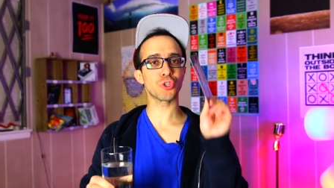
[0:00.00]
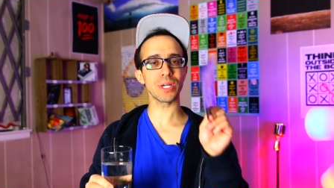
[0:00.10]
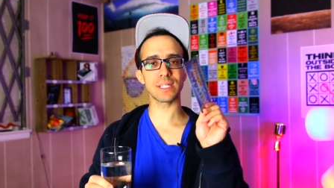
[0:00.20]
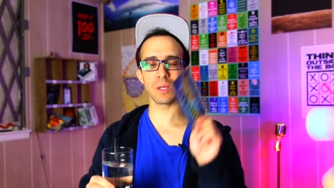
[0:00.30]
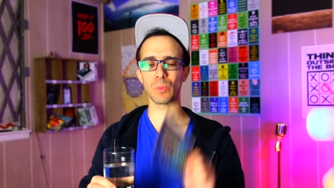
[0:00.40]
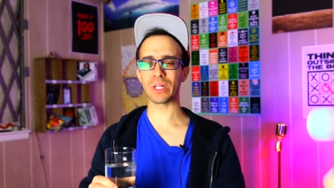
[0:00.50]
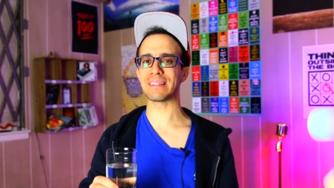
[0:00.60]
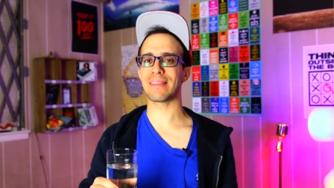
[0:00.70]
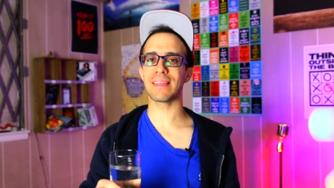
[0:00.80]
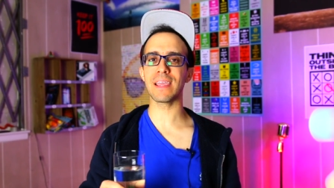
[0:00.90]
trick someone
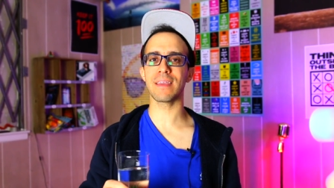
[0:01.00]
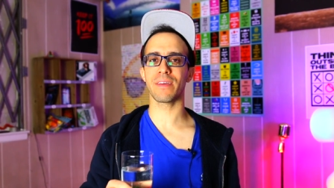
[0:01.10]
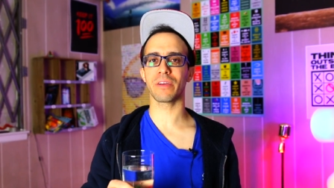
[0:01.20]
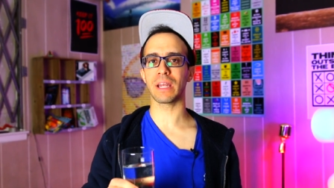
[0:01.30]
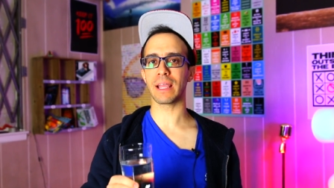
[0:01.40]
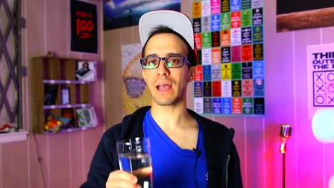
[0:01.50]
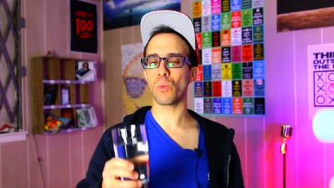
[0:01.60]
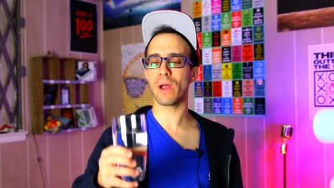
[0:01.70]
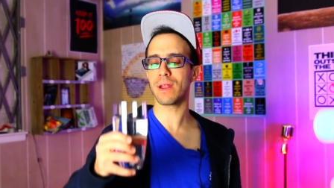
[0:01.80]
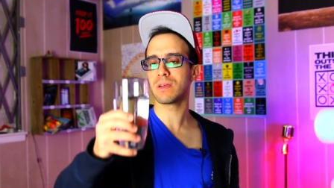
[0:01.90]
into thinking they're gonna get
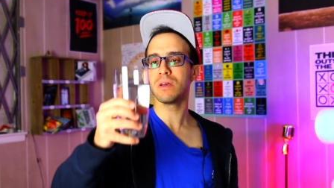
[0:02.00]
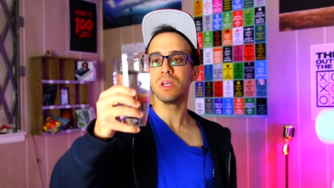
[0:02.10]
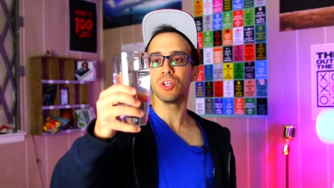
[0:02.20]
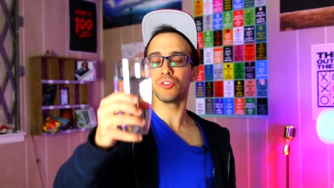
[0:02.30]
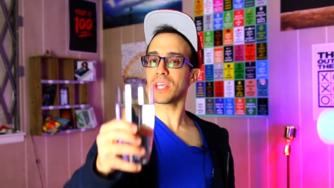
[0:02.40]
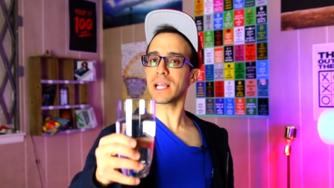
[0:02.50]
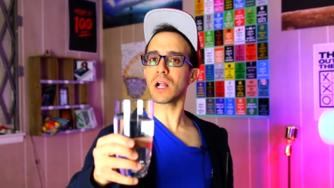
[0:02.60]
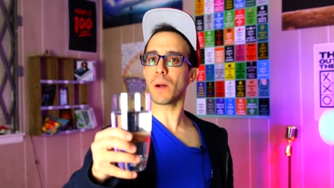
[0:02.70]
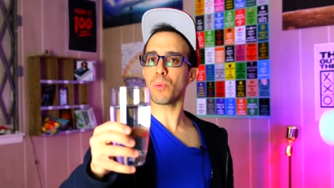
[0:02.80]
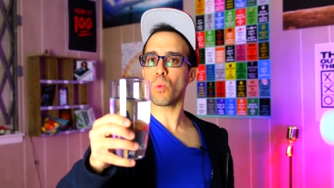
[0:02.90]
wet. Take a
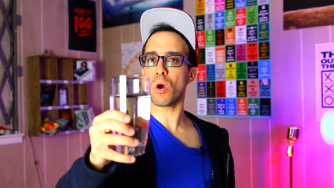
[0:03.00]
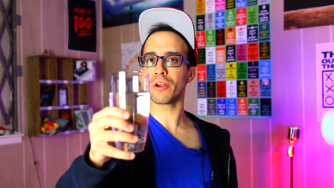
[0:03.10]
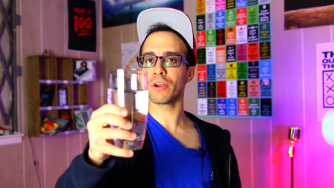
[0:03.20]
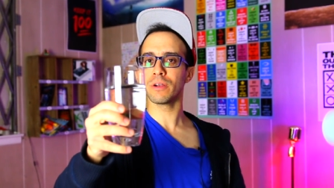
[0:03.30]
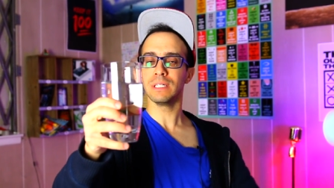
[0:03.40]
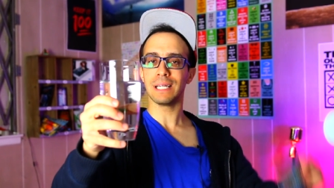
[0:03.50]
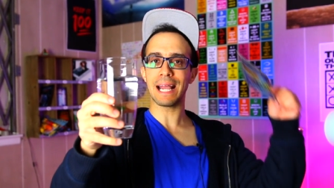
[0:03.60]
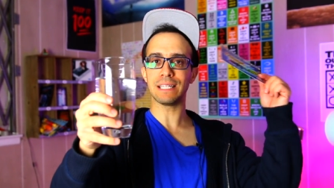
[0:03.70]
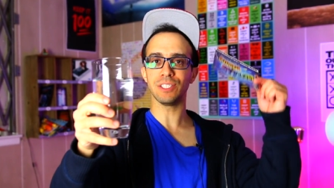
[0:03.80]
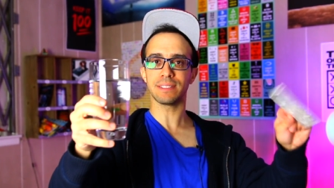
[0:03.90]
cup of water
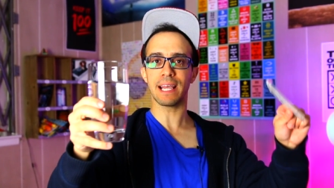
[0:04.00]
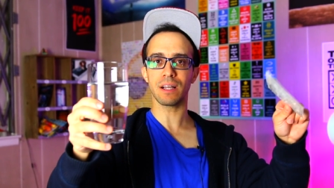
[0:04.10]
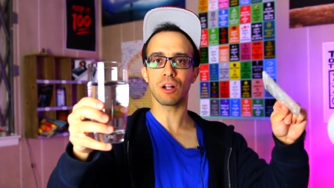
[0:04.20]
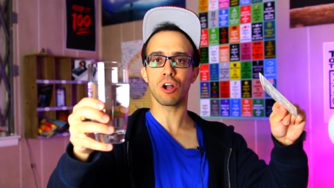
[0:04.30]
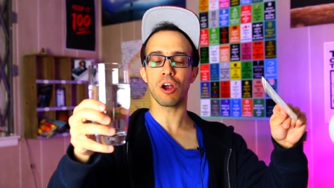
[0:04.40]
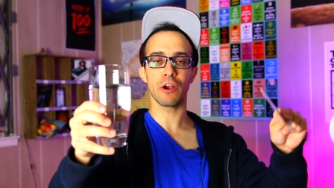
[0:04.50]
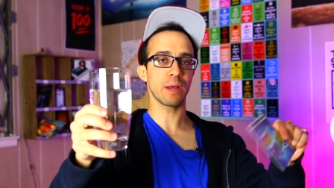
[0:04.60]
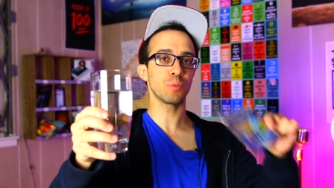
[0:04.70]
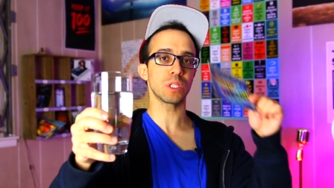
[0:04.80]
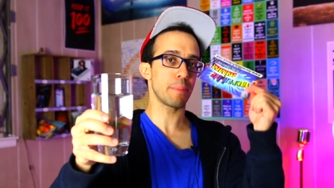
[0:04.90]
and you take a card,
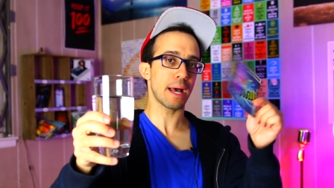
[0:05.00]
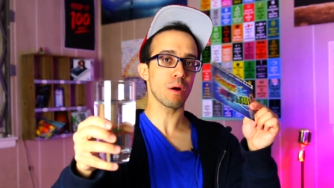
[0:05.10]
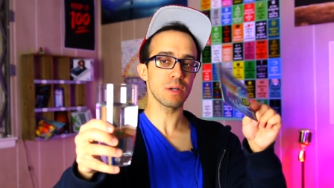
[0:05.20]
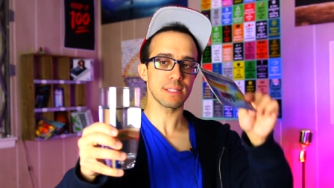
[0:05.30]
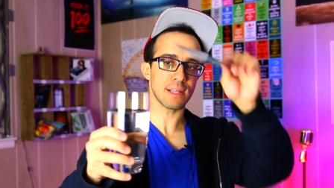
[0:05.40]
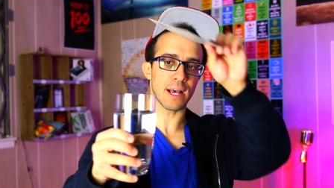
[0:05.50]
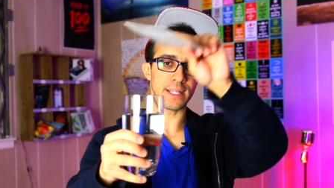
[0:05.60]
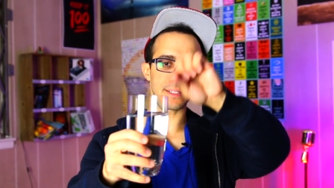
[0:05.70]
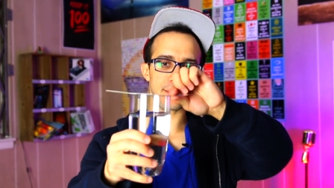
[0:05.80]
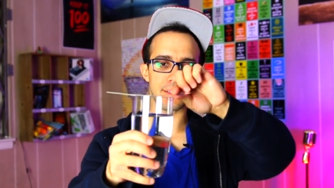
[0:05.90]
and with the power of
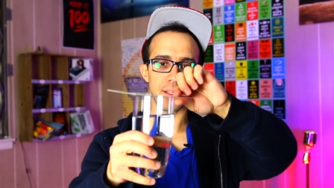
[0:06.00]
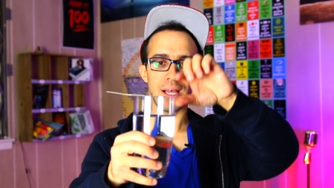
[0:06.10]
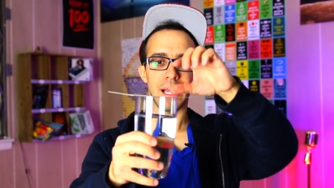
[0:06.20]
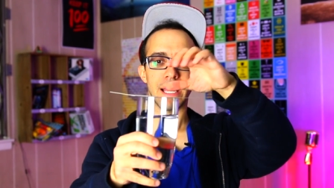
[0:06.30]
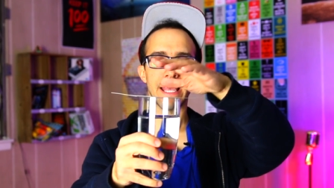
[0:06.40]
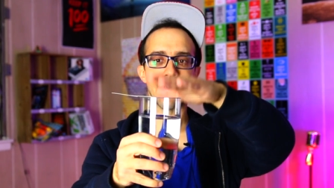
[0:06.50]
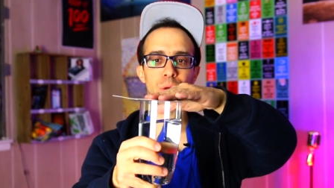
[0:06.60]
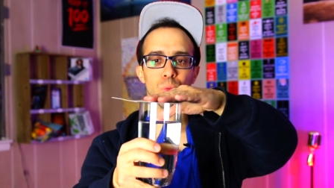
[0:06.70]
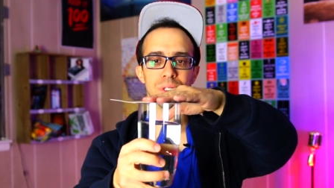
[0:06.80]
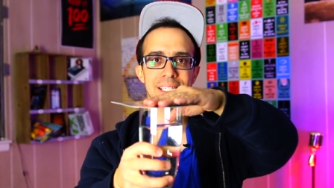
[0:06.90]
science,
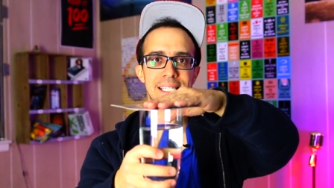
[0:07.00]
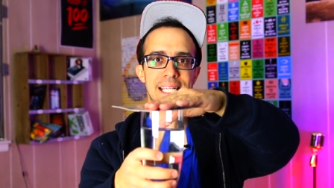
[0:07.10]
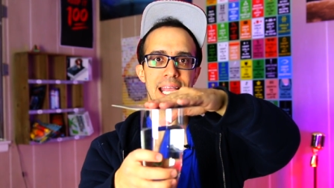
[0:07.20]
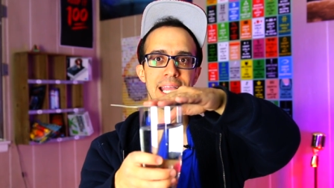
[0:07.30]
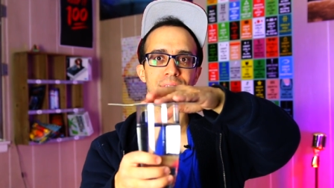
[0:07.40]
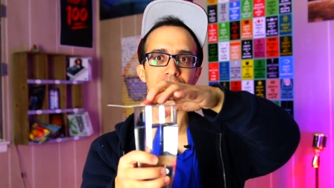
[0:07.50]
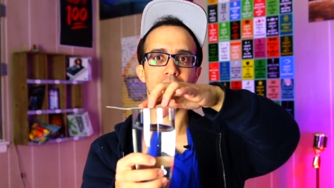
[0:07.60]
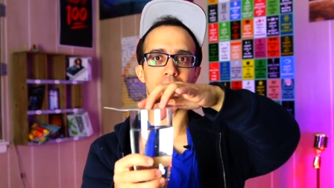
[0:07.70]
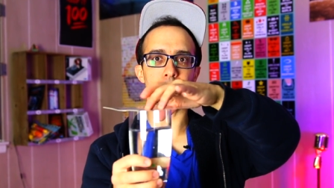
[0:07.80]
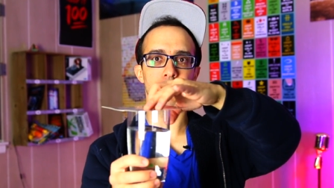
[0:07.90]
it will stay in the
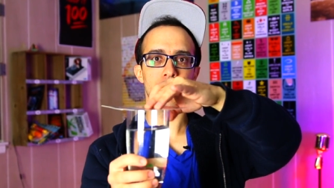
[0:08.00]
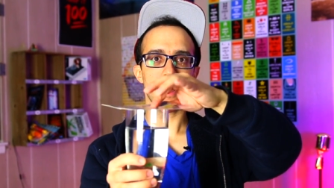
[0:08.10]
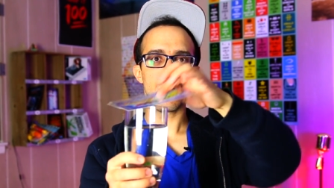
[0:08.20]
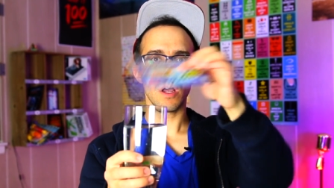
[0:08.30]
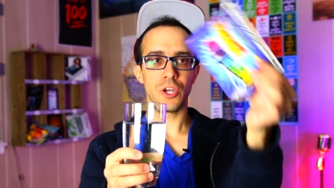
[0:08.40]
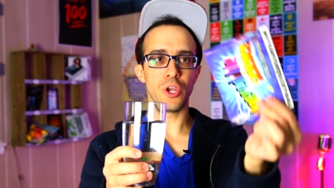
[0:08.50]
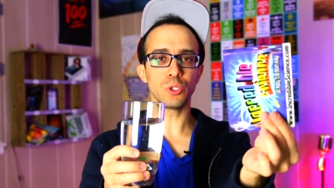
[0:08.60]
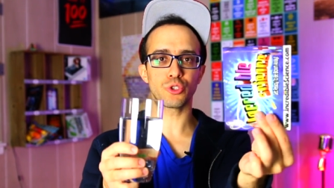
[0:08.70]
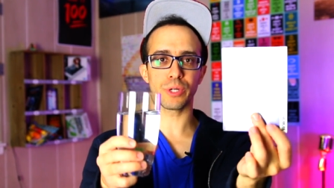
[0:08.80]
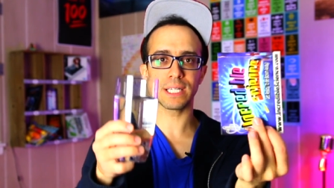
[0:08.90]
cup. No
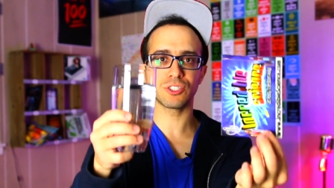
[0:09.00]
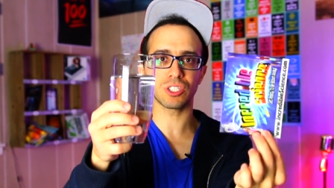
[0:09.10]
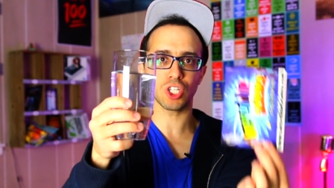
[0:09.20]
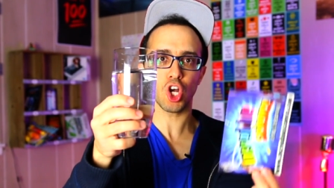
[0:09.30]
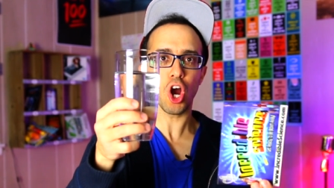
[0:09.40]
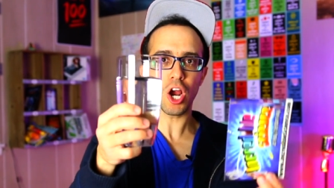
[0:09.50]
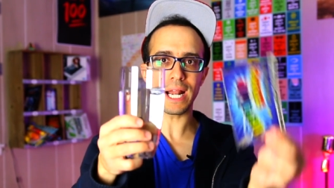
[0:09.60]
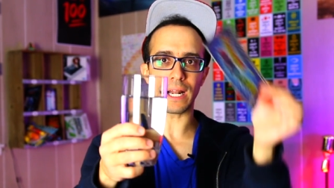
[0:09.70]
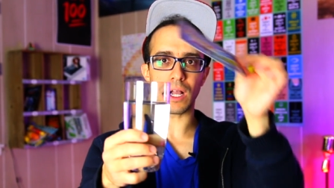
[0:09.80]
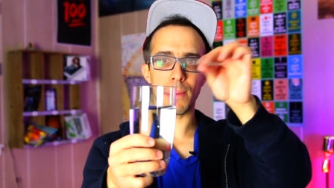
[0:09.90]
tricks, just a card
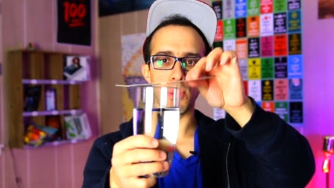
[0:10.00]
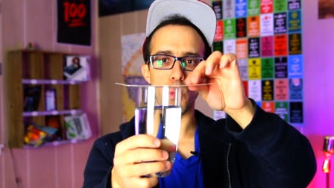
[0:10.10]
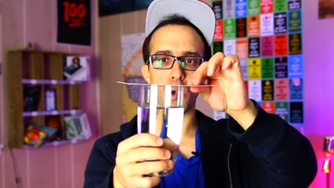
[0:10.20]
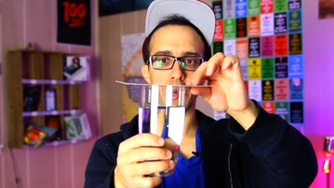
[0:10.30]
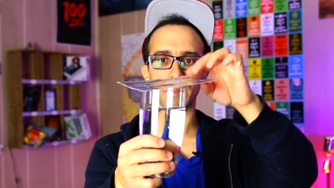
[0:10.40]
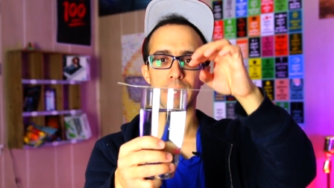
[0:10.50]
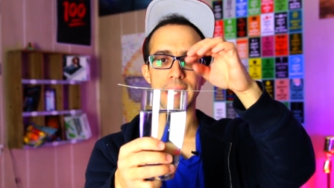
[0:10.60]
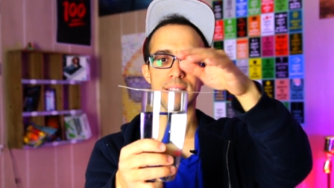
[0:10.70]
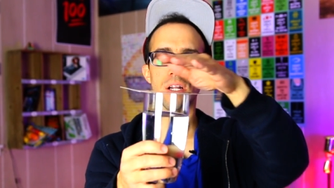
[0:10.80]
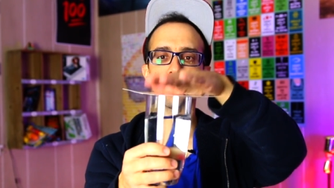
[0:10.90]
and a cup of water,
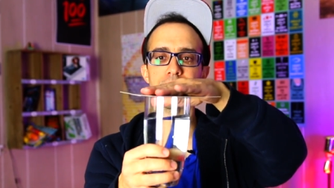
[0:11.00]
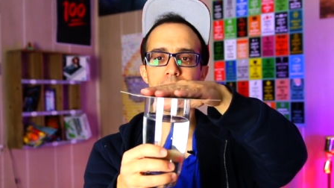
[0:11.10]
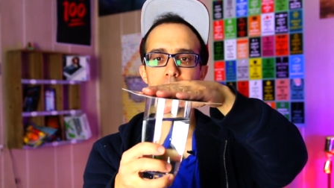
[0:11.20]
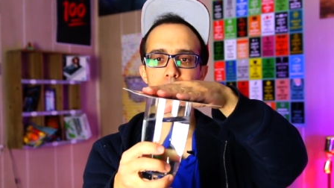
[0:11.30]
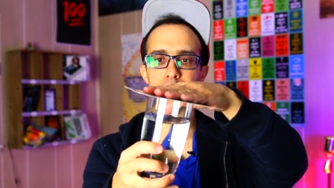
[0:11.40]
place it on top.